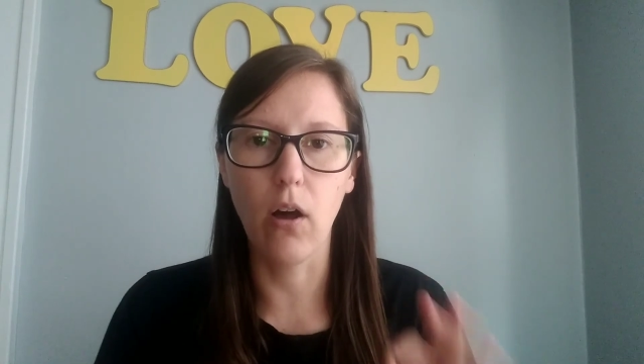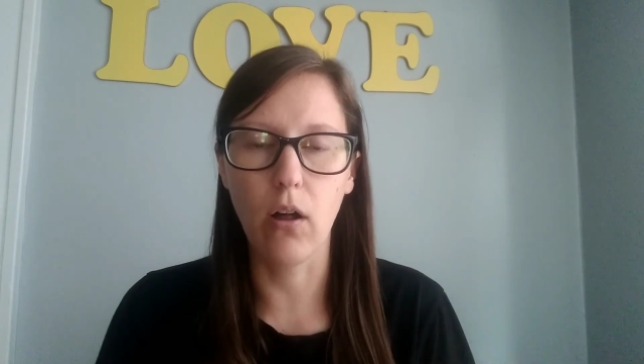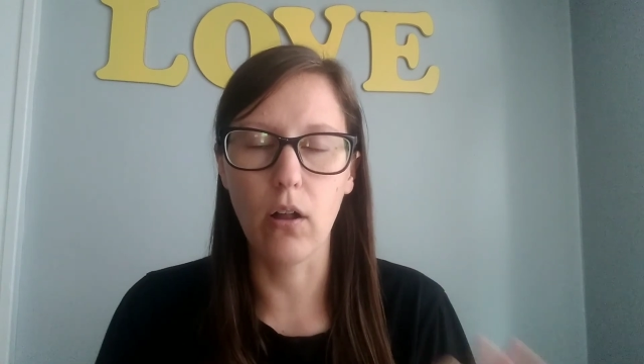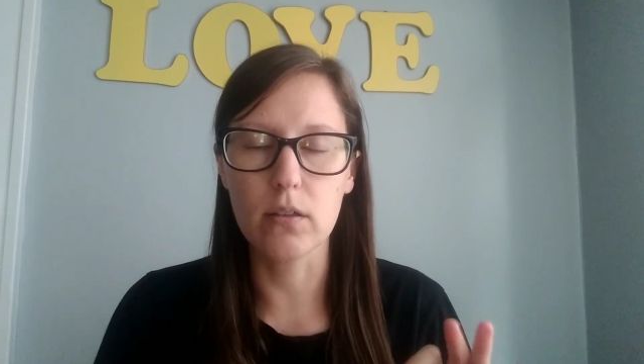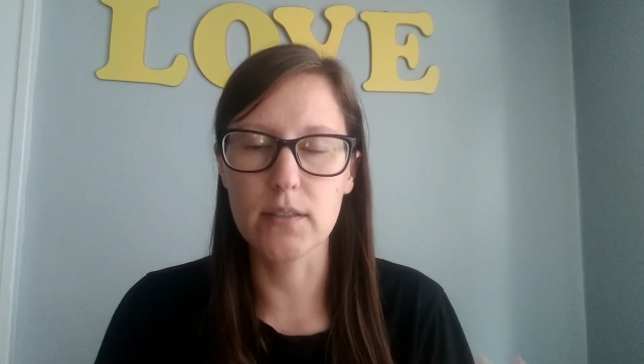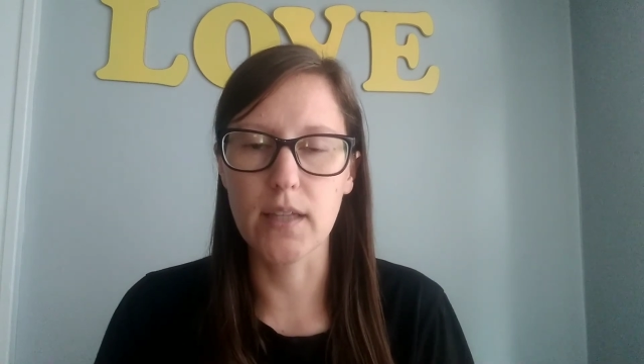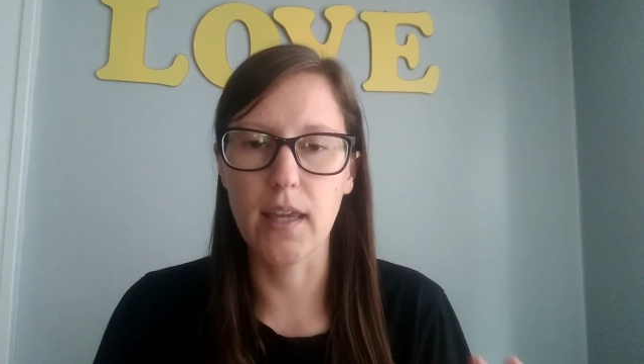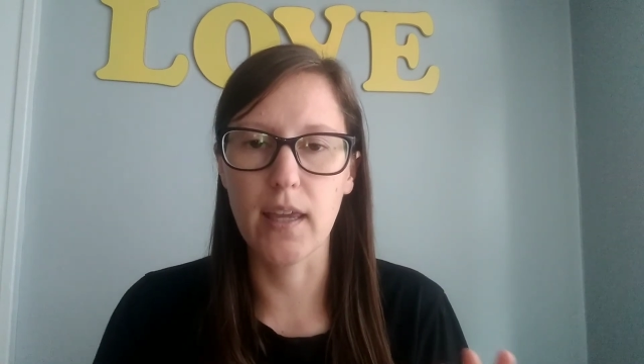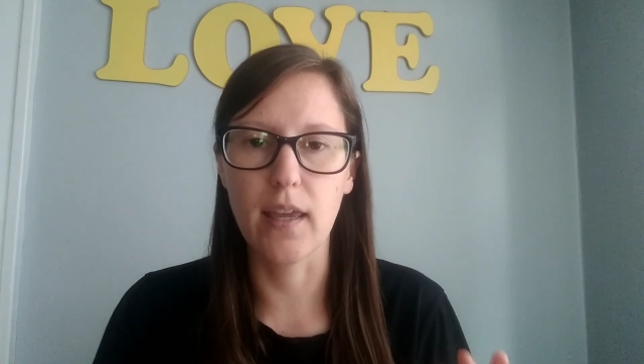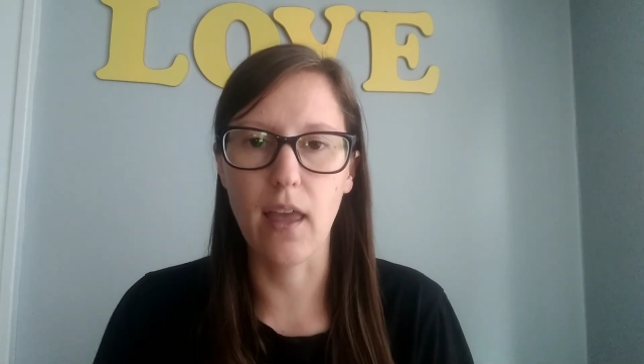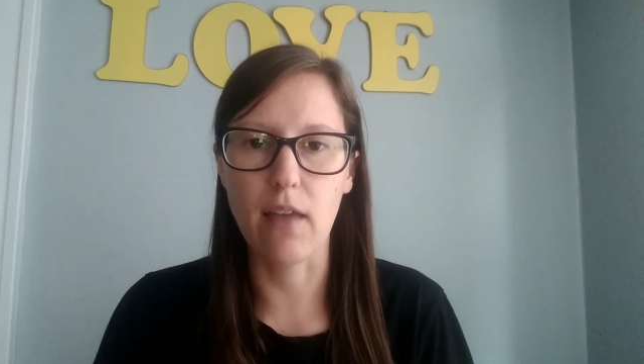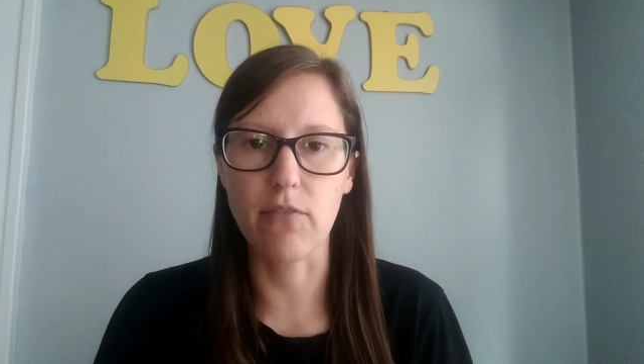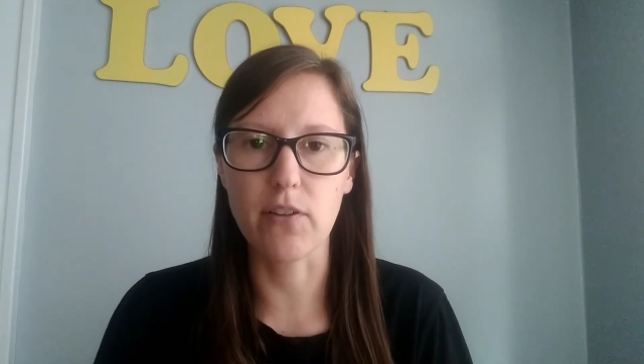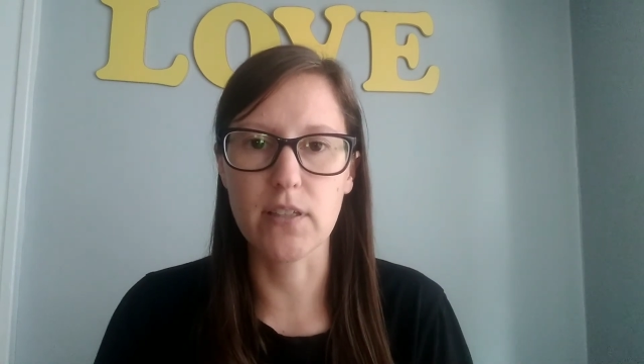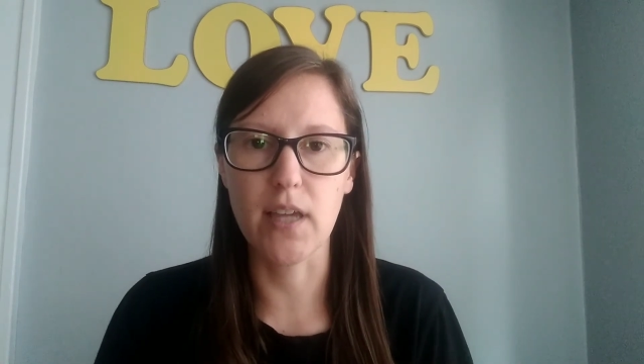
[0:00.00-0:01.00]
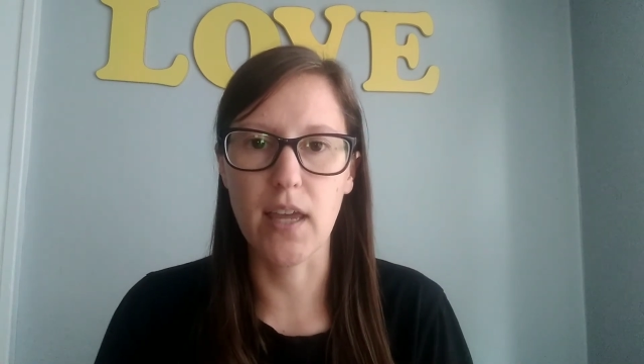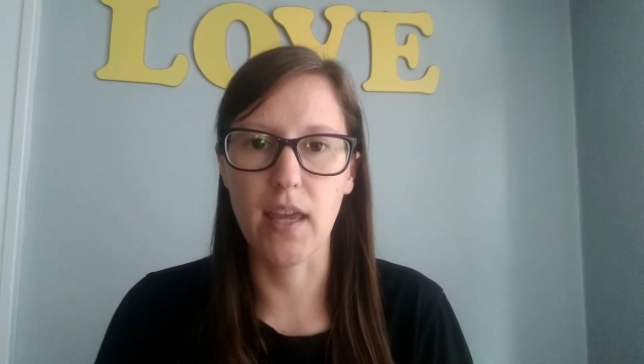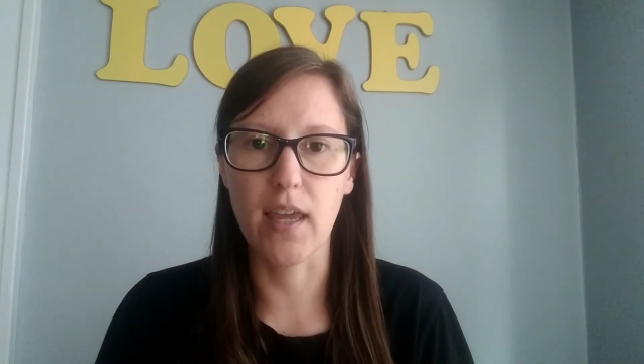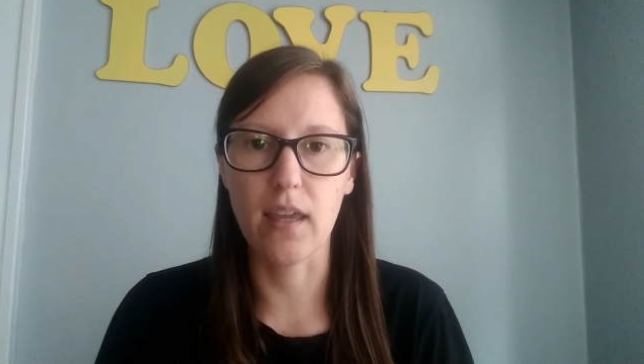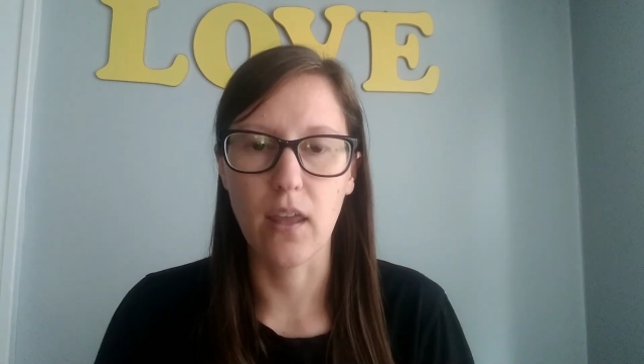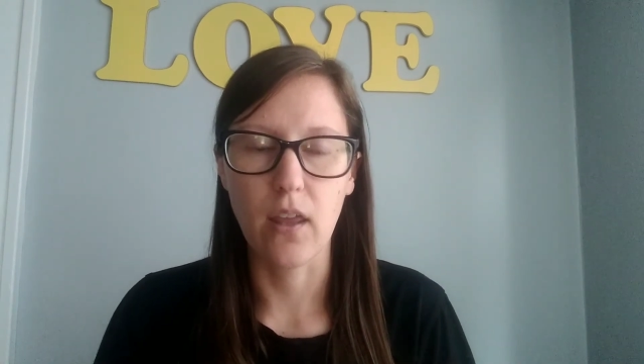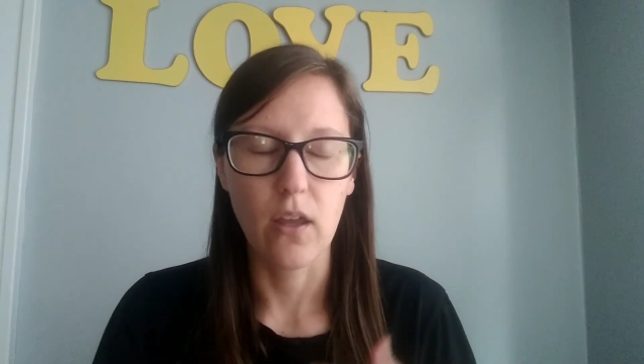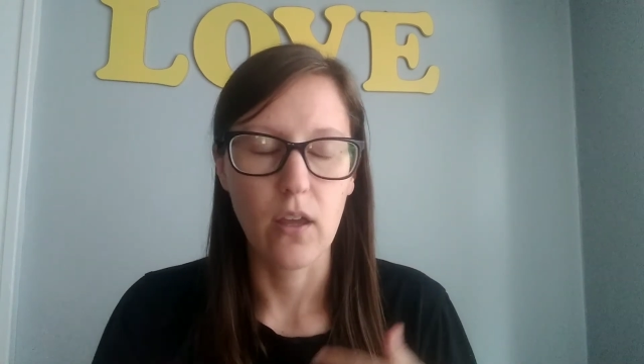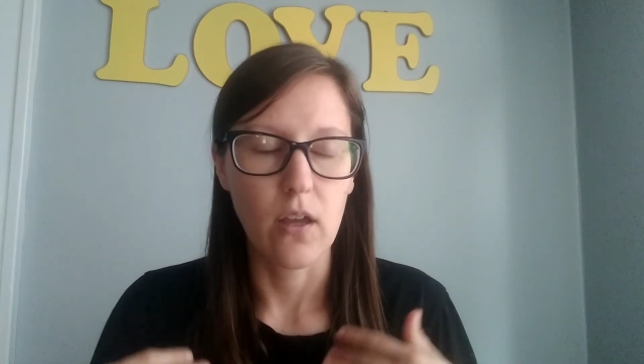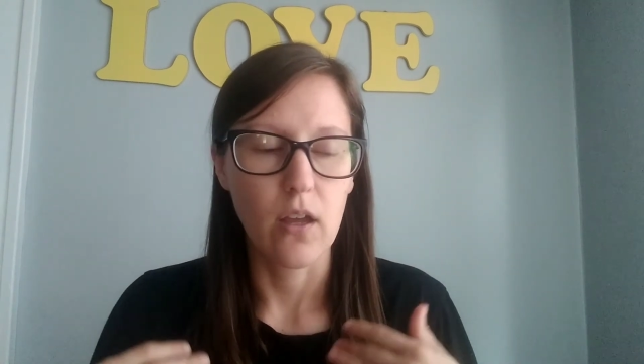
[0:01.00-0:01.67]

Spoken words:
all day, every day.